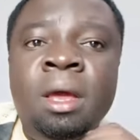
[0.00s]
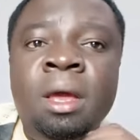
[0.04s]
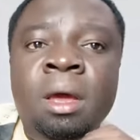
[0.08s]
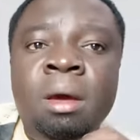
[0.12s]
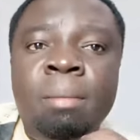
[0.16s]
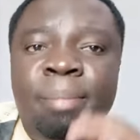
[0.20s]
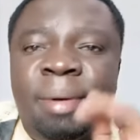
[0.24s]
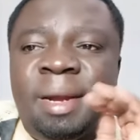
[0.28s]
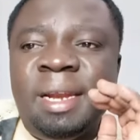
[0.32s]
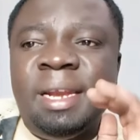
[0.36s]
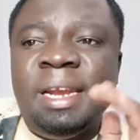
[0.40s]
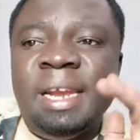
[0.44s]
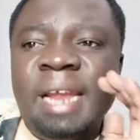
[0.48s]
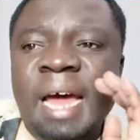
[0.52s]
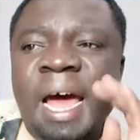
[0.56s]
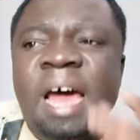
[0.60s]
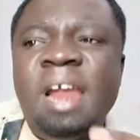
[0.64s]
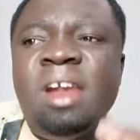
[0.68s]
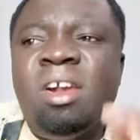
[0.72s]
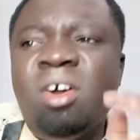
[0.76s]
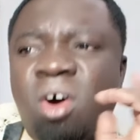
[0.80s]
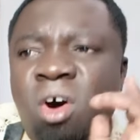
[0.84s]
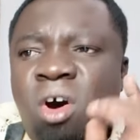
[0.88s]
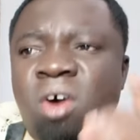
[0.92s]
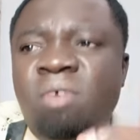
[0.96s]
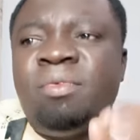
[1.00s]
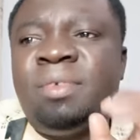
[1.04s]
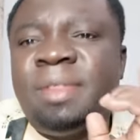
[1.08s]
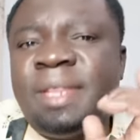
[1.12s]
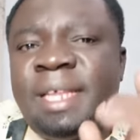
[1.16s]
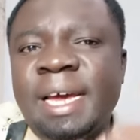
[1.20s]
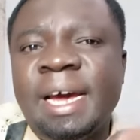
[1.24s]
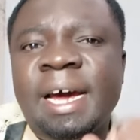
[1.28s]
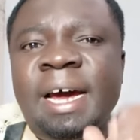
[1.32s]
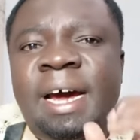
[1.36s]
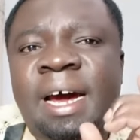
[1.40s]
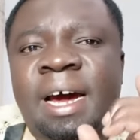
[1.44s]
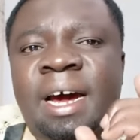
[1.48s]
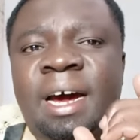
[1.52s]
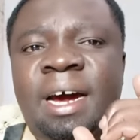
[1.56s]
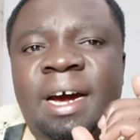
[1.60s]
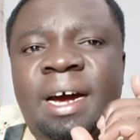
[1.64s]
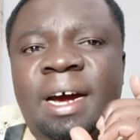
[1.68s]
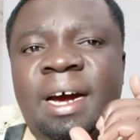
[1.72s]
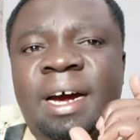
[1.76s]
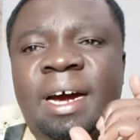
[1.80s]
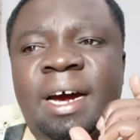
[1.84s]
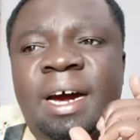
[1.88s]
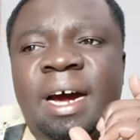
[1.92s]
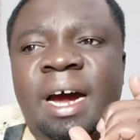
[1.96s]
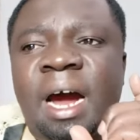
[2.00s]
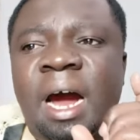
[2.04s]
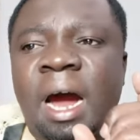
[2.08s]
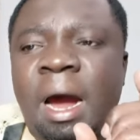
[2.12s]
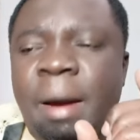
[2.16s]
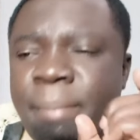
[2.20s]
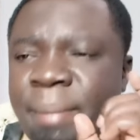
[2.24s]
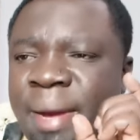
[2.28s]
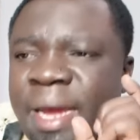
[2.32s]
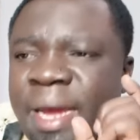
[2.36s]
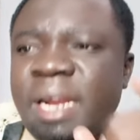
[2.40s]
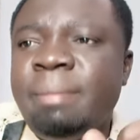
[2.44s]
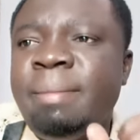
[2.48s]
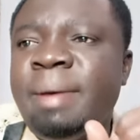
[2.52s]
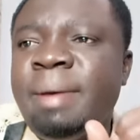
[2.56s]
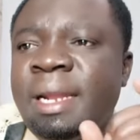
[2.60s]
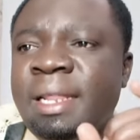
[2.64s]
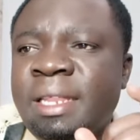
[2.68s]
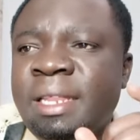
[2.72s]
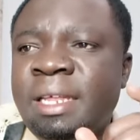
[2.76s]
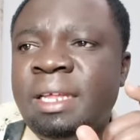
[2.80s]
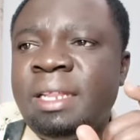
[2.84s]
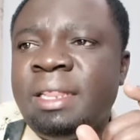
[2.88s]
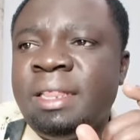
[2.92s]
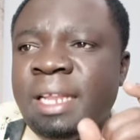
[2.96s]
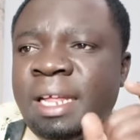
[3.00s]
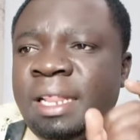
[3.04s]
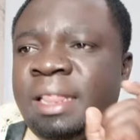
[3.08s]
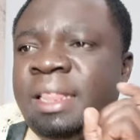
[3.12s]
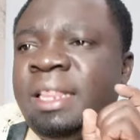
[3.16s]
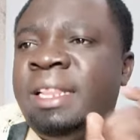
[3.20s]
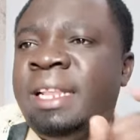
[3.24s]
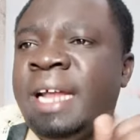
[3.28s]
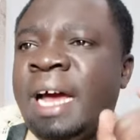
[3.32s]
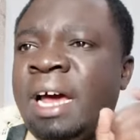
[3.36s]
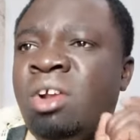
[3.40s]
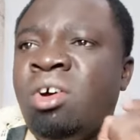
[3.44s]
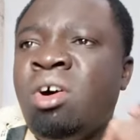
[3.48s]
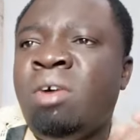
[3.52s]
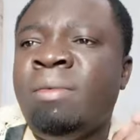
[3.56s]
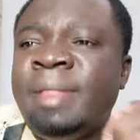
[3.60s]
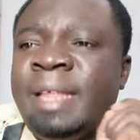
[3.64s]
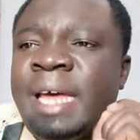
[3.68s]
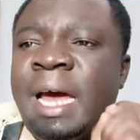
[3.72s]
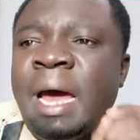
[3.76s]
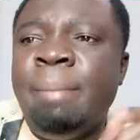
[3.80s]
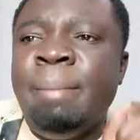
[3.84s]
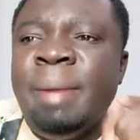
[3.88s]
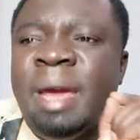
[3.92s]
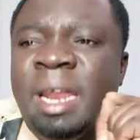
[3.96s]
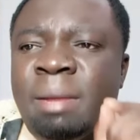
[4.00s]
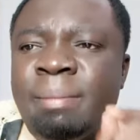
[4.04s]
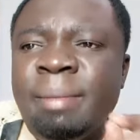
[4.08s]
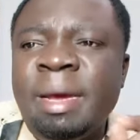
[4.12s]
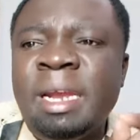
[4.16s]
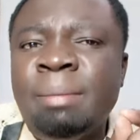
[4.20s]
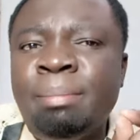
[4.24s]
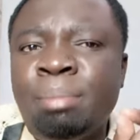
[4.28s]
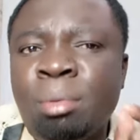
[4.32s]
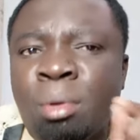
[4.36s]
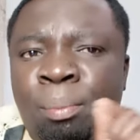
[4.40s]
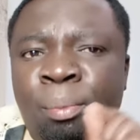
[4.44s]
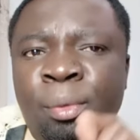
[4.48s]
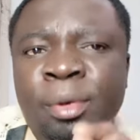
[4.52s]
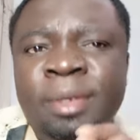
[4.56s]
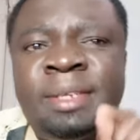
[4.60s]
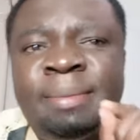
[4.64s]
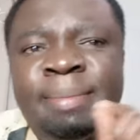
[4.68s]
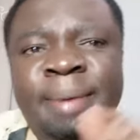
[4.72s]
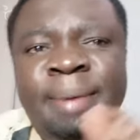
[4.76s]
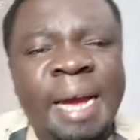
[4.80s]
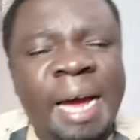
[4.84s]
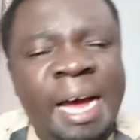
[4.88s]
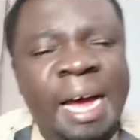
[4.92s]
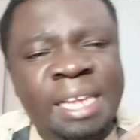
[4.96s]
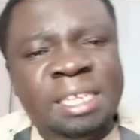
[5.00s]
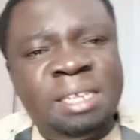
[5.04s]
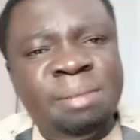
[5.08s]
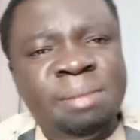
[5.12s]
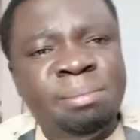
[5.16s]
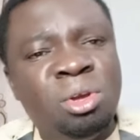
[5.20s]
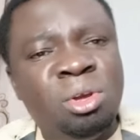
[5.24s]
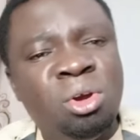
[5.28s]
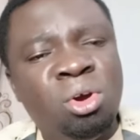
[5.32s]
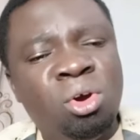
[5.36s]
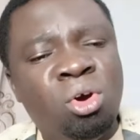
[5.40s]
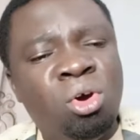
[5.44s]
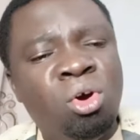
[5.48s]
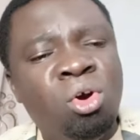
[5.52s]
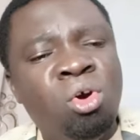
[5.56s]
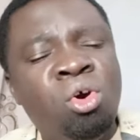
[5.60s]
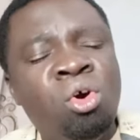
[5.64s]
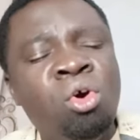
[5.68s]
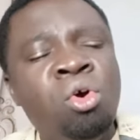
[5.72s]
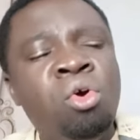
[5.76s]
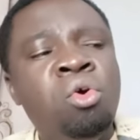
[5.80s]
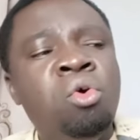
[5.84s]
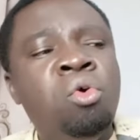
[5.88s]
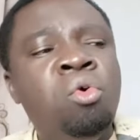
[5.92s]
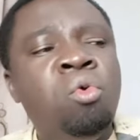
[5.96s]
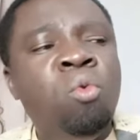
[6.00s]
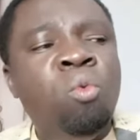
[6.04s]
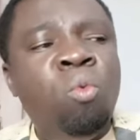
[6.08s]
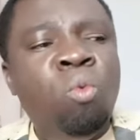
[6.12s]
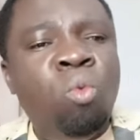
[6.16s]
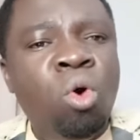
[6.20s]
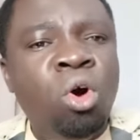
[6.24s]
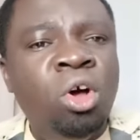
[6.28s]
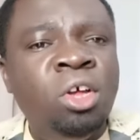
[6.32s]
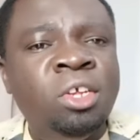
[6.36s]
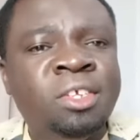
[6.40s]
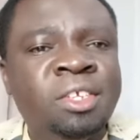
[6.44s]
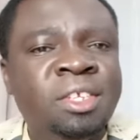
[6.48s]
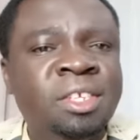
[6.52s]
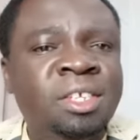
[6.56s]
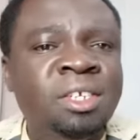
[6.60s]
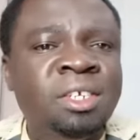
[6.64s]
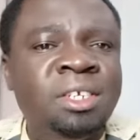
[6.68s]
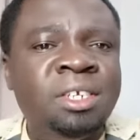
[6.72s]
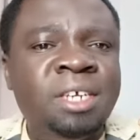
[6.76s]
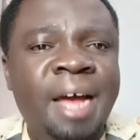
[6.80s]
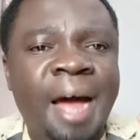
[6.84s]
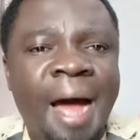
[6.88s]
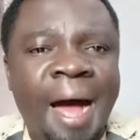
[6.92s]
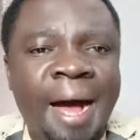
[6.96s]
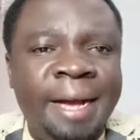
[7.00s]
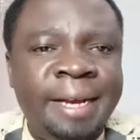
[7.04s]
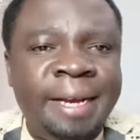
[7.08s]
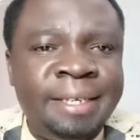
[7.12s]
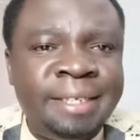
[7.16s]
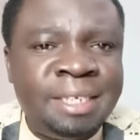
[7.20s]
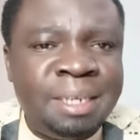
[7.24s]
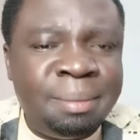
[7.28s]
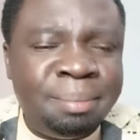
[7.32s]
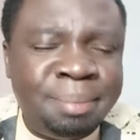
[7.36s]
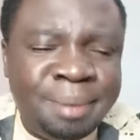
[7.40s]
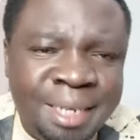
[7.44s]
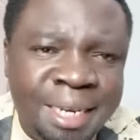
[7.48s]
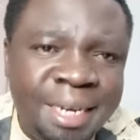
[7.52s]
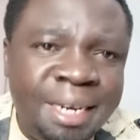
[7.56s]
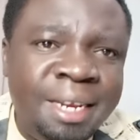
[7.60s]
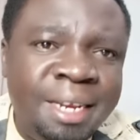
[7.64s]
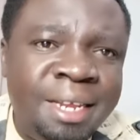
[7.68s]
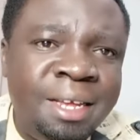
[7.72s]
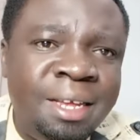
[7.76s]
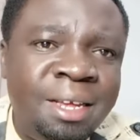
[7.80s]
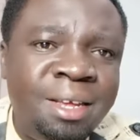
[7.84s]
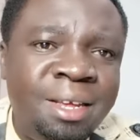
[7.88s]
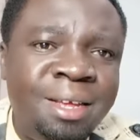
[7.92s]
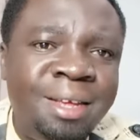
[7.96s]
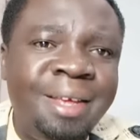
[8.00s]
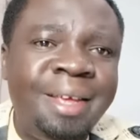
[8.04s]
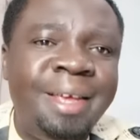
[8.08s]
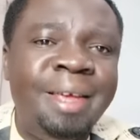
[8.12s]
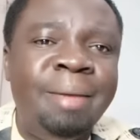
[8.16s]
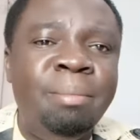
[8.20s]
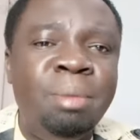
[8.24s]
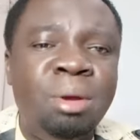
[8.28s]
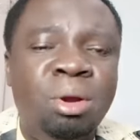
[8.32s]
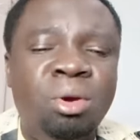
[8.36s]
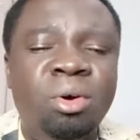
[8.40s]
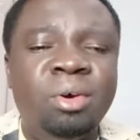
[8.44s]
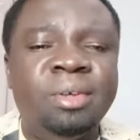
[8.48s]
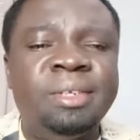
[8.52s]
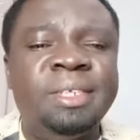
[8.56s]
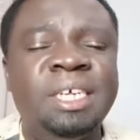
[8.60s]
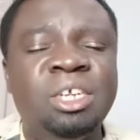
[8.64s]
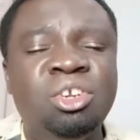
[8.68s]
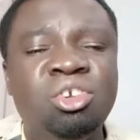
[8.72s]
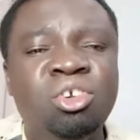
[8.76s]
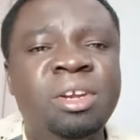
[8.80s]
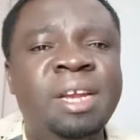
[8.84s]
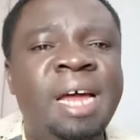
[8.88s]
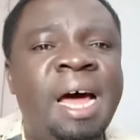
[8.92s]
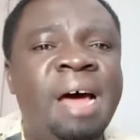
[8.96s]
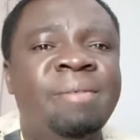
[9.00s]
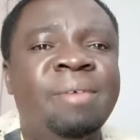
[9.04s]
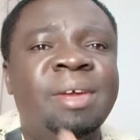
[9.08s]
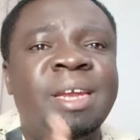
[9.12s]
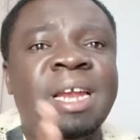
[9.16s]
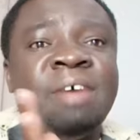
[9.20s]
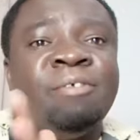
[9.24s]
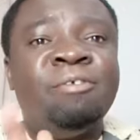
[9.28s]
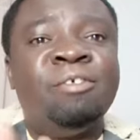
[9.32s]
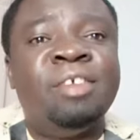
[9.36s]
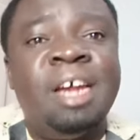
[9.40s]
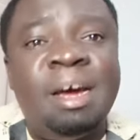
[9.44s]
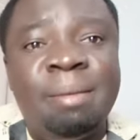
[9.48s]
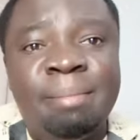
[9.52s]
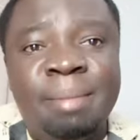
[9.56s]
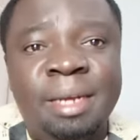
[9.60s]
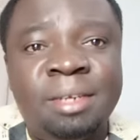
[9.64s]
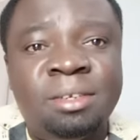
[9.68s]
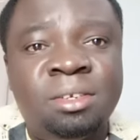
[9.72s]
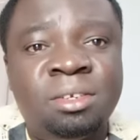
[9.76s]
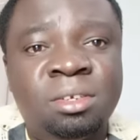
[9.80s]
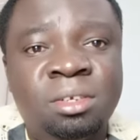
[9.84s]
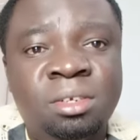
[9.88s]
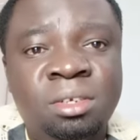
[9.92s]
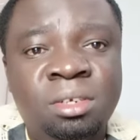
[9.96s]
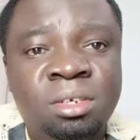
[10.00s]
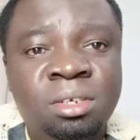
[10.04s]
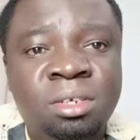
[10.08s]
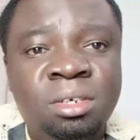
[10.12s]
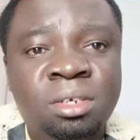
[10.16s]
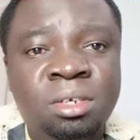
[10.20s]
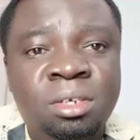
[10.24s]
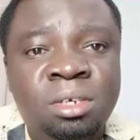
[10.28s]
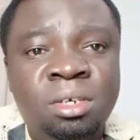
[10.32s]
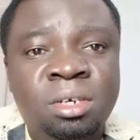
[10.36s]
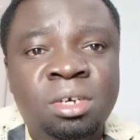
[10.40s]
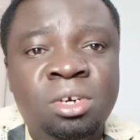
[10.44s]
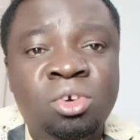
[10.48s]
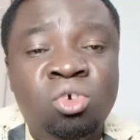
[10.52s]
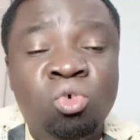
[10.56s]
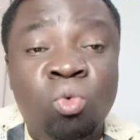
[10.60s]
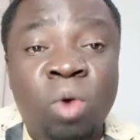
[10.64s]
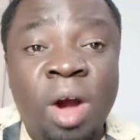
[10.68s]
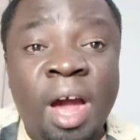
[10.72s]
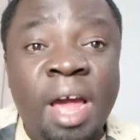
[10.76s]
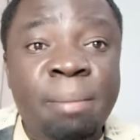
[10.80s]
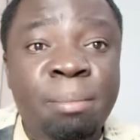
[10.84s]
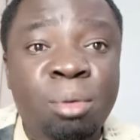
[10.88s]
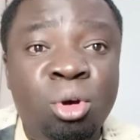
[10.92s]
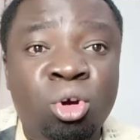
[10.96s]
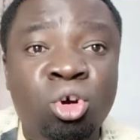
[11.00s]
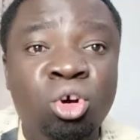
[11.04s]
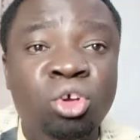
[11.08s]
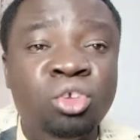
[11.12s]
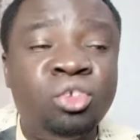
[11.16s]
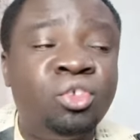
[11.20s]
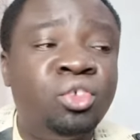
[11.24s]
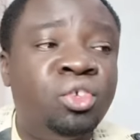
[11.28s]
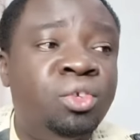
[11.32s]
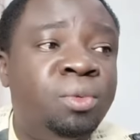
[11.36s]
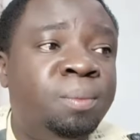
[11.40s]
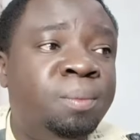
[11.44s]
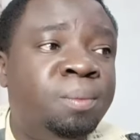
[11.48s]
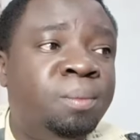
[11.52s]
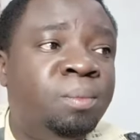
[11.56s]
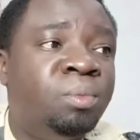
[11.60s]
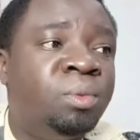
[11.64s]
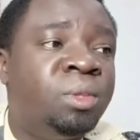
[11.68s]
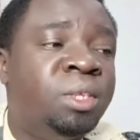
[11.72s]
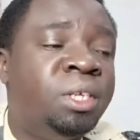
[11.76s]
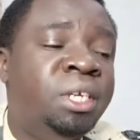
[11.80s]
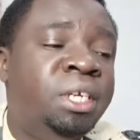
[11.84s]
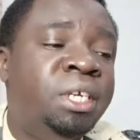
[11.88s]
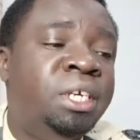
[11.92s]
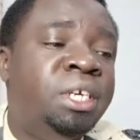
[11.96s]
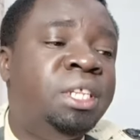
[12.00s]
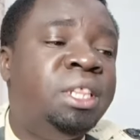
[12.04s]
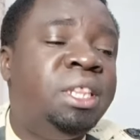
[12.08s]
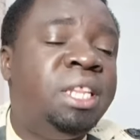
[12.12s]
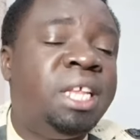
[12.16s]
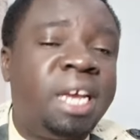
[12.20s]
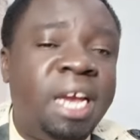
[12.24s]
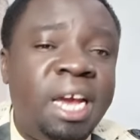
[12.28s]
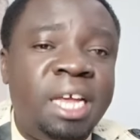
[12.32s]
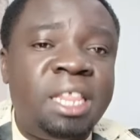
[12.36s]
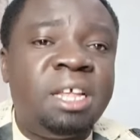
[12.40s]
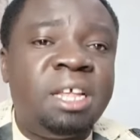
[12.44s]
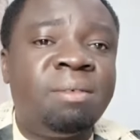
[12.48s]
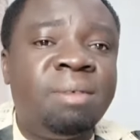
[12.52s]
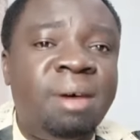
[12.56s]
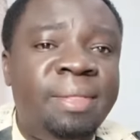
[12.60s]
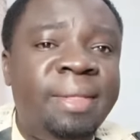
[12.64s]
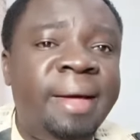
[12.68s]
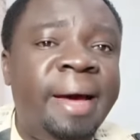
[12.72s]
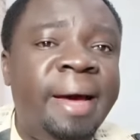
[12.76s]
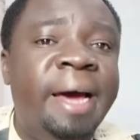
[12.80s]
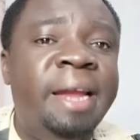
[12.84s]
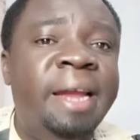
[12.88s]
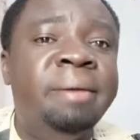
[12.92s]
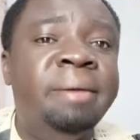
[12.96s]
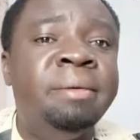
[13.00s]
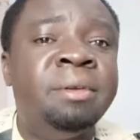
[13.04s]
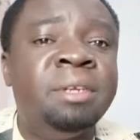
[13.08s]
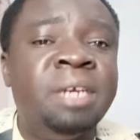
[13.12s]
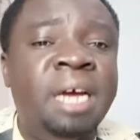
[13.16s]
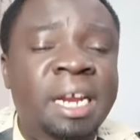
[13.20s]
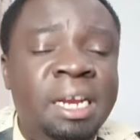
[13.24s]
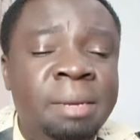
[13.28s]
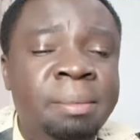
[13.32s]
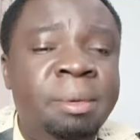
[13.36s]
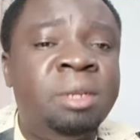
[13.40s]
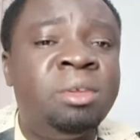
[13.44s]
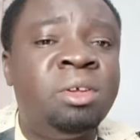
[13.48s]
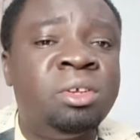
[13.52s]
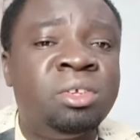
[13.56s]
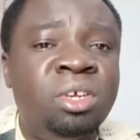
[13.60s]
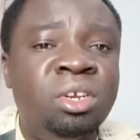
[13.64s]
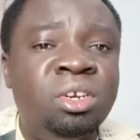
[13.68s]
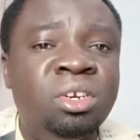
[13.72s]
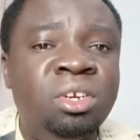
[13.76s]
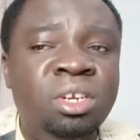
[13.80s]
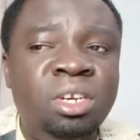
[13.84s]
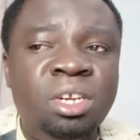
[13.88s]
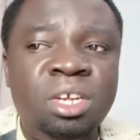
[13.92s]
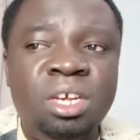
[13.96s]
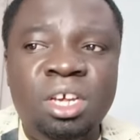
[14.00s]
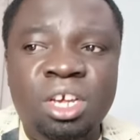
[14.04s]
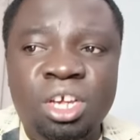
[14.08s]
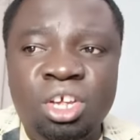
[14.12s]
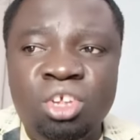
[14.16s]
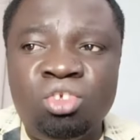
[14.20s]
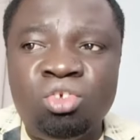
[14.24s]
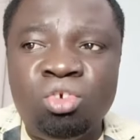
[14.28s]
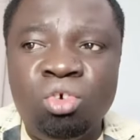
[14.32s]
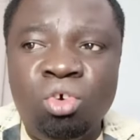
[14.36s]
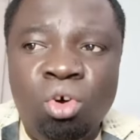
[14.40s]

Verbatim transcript: But none of their amendment None of the amendment proposed by Azimio was accepted because they don't have enough numbers. Why? Because the Kenya Kwanza administration is